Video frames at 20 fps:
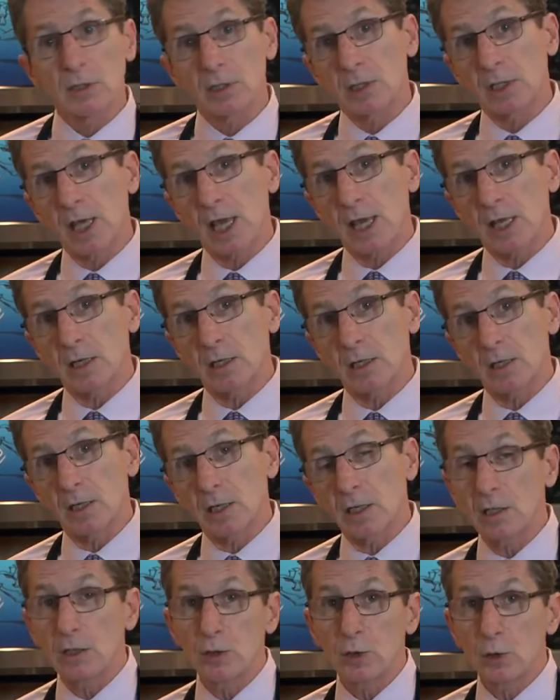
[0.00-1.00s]

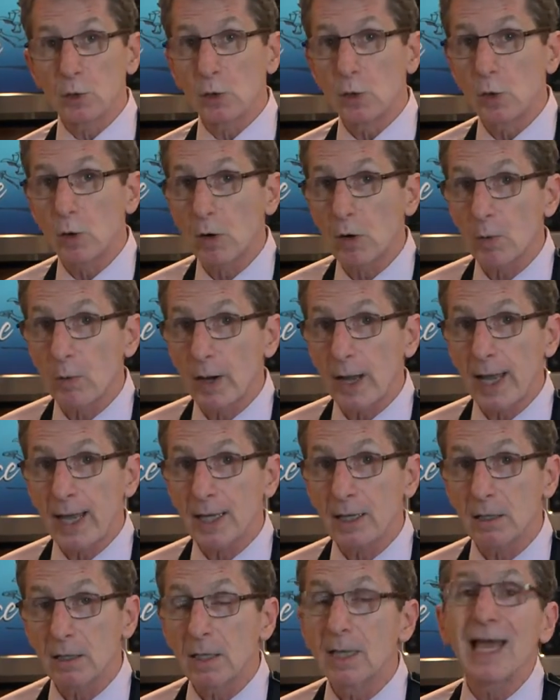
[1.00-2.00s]
Canada,
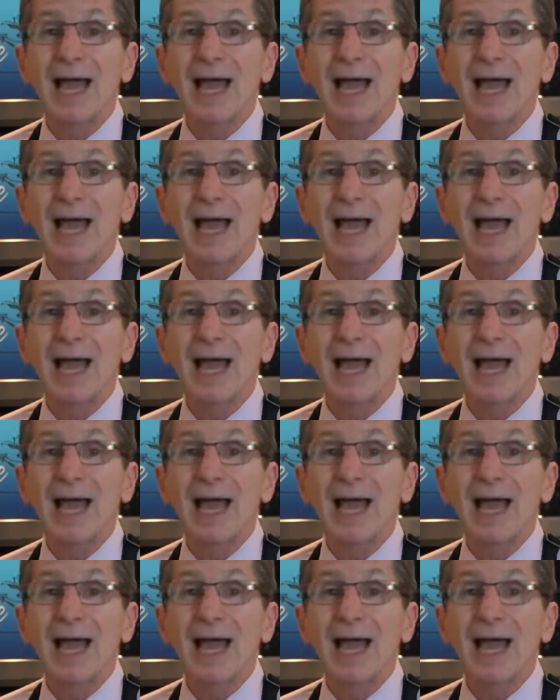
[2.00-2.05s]
Norway?